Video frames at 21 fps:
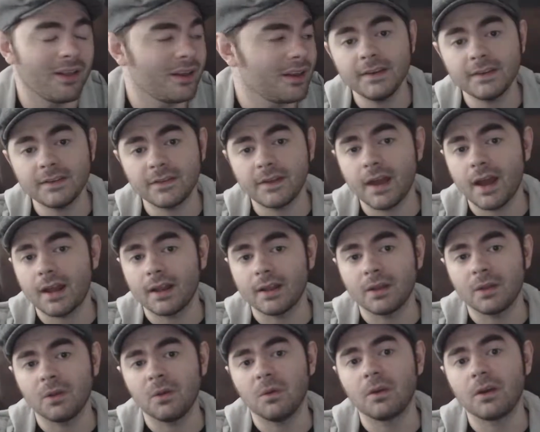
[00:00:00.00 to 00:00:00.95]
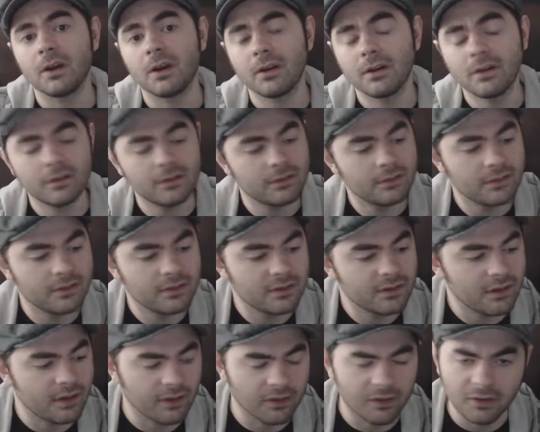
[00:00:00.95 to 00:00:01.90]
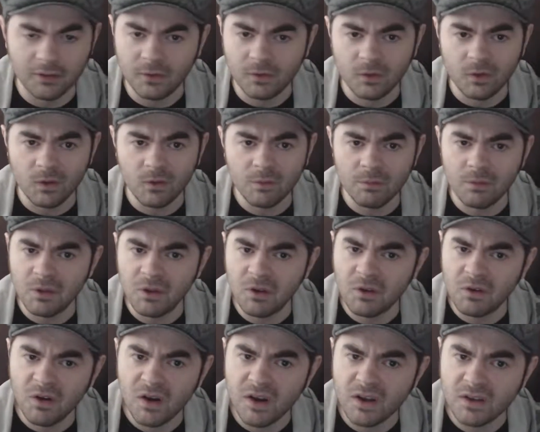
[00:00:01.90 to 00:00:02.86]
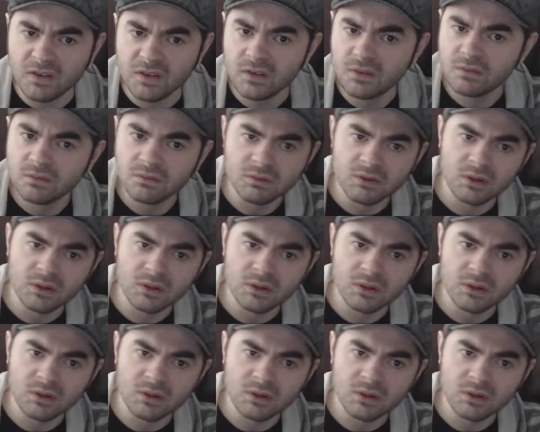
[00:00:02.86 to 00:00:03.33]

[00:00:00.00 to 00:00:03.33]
Things have gotten a little weird, a little crazy,